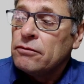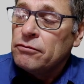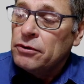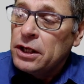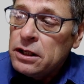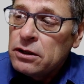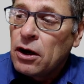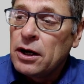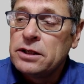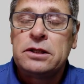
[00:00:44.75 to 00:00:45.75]
very
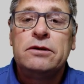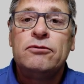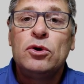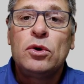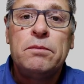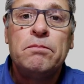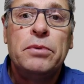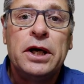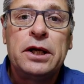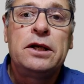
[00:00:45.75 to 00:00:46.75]
nice if you can
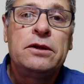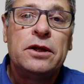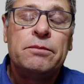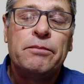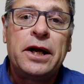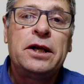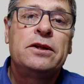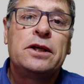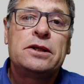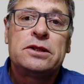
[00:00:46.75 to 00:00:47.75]
bury
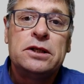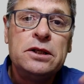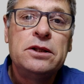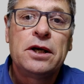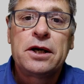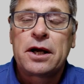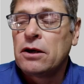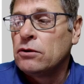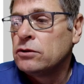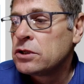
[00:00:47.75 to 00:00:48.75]
this in the
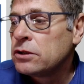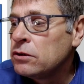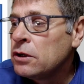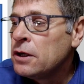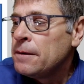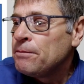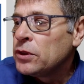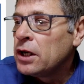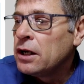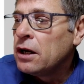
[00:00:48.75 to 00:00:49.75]
ground. So
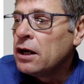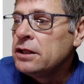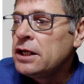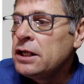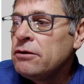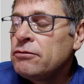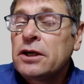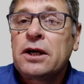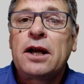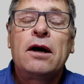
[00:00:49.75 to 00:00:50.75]
underneath the
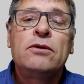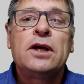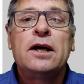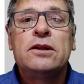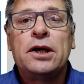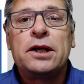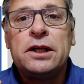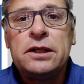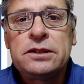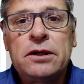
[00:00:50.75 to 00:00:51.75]
ground, and the
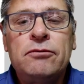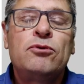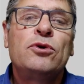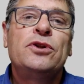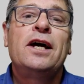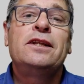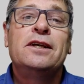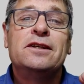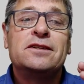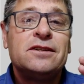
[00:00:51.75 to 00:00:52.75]
reason for that
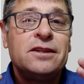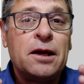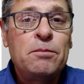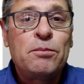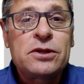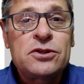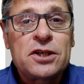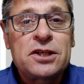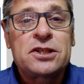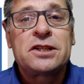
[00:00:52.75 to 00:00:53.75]
is
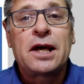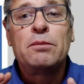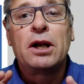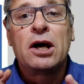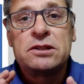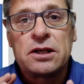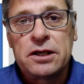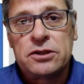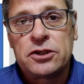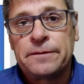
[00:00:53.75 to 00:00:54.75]
temperature
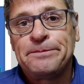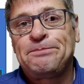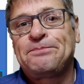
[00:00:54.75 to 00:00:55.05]
stabilization.